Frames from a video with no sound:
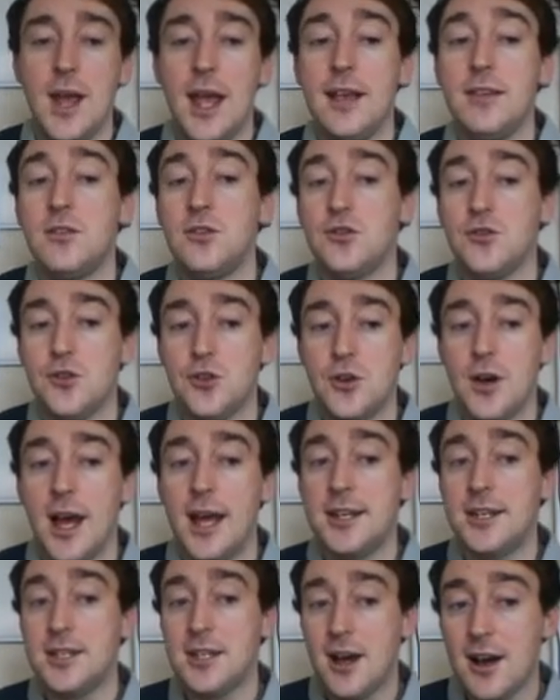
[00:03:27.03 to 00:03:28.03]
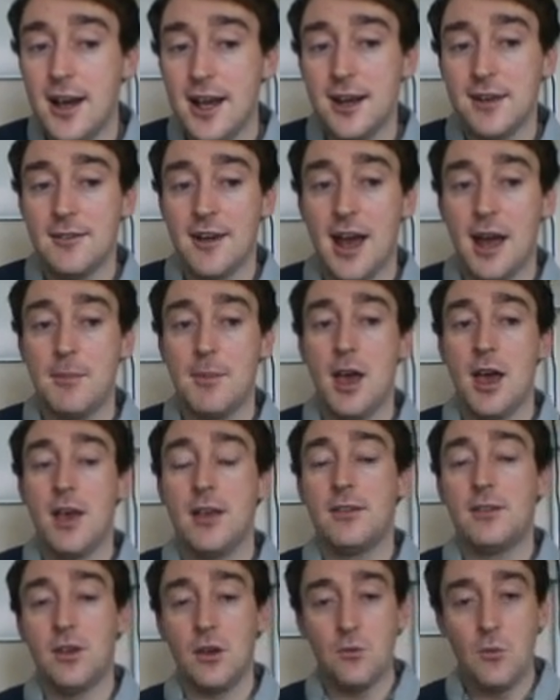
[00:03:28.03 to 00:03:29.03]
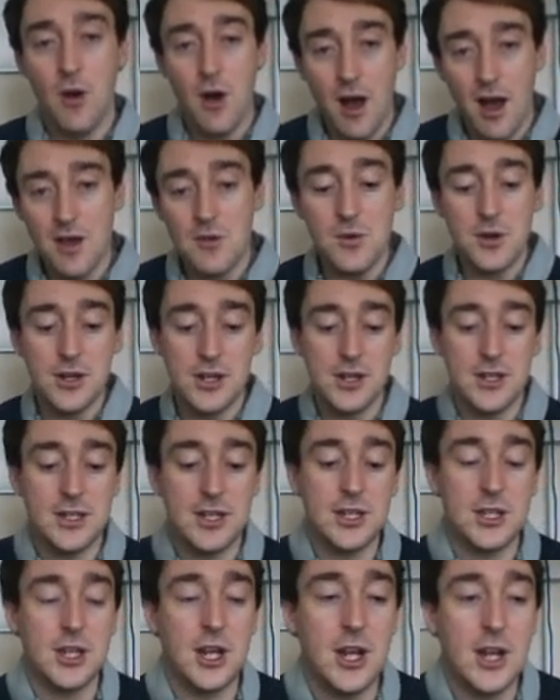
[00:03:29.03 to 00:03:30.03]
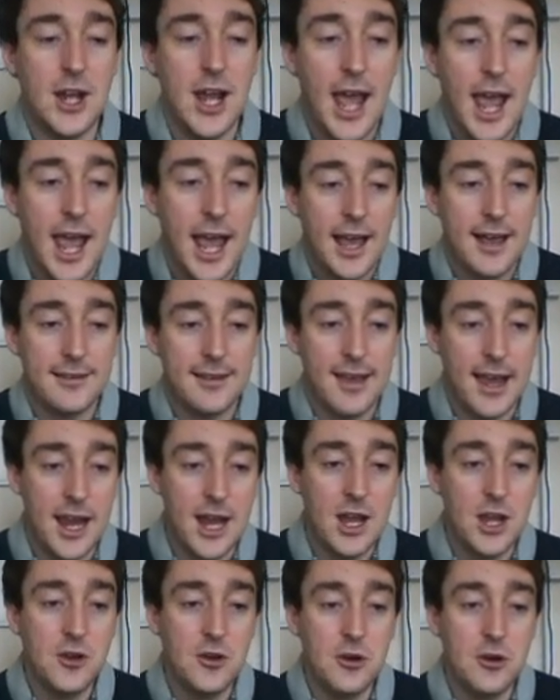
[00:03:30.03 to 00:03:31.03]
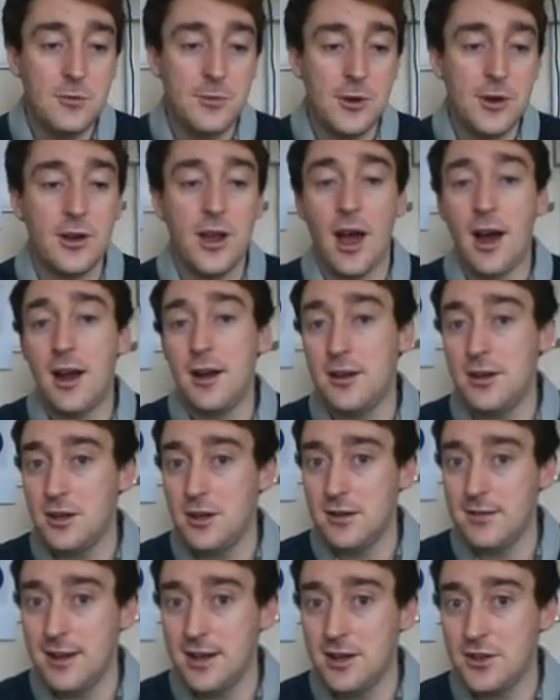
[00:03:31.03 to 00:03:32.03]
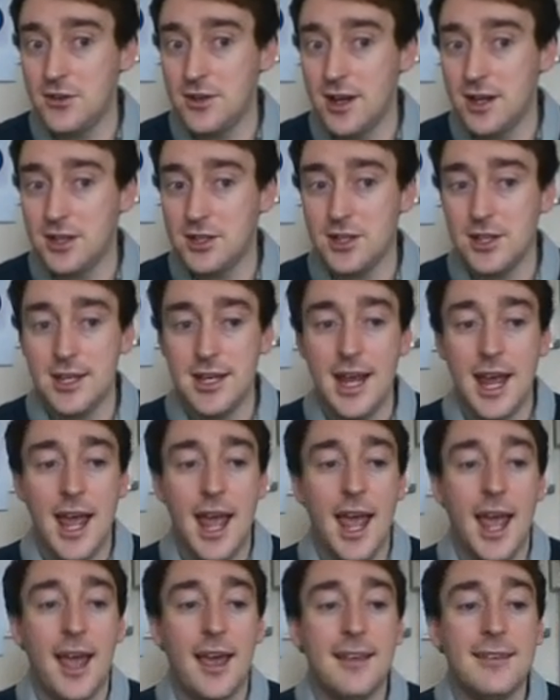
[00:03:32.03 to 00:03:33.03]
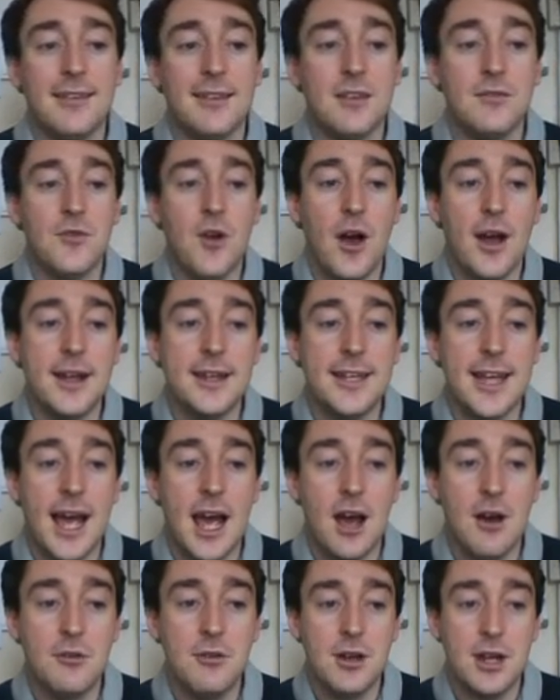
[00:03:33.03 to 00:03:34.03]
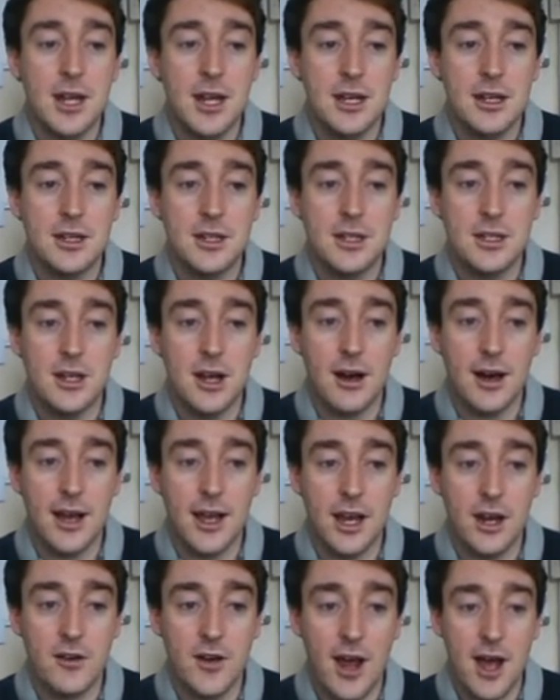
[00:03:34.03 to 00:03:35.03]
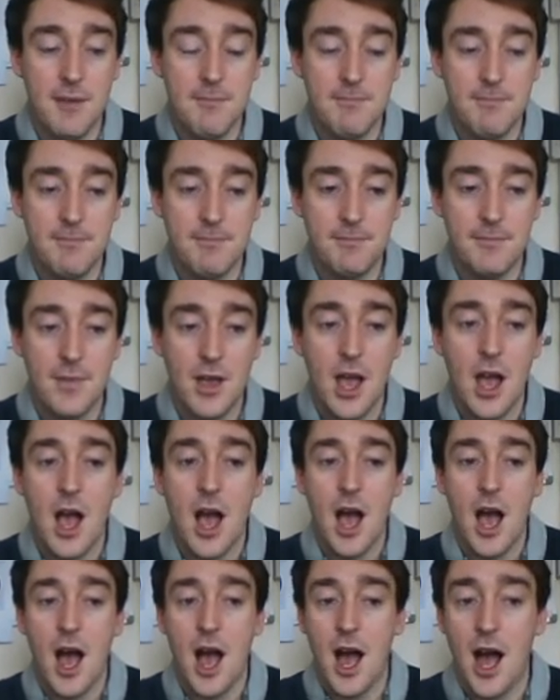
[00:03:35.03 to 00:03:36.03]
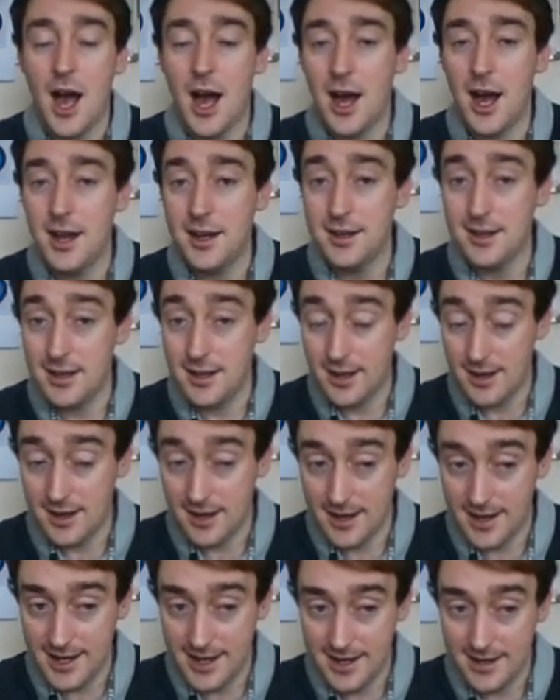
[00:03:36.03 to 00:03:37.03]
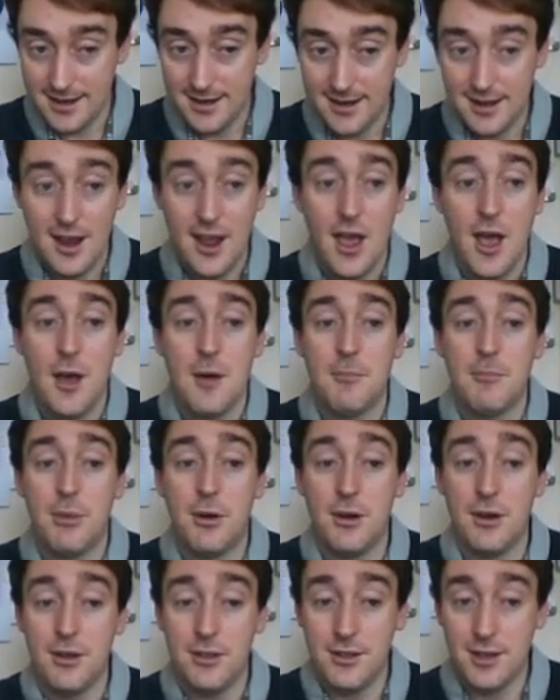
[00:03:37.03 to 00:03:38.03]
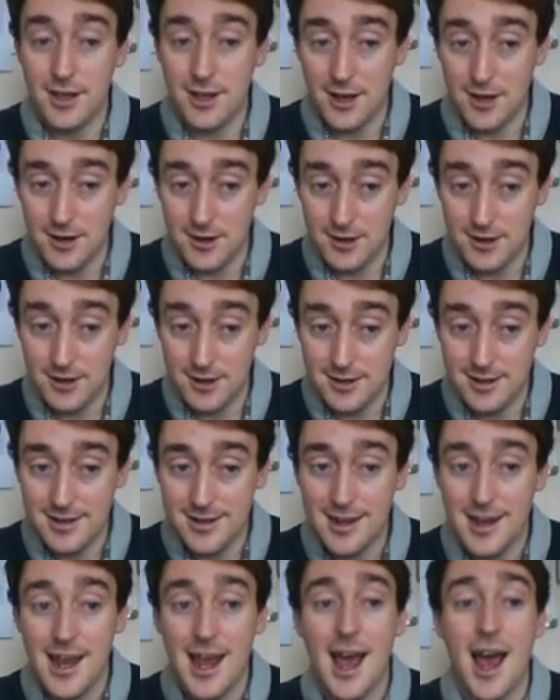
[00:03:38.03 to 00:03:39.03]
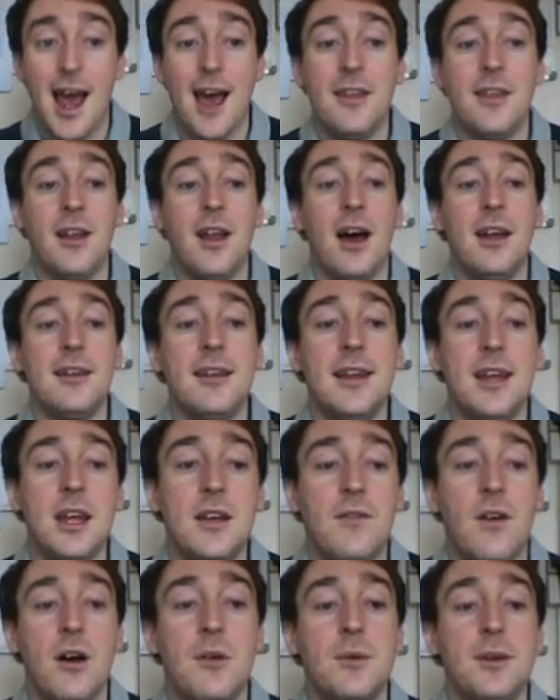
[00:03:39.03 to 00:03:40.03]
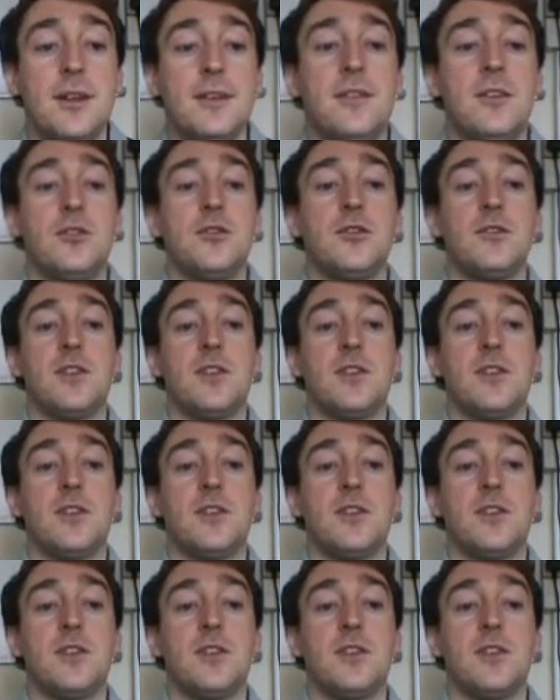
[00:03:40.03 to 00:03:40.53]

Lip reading: is draw a diagram. So what I want you to do is in your book, under your introduction, is to write down diagram, underline it, put the colon, and then underneath I want you to draw a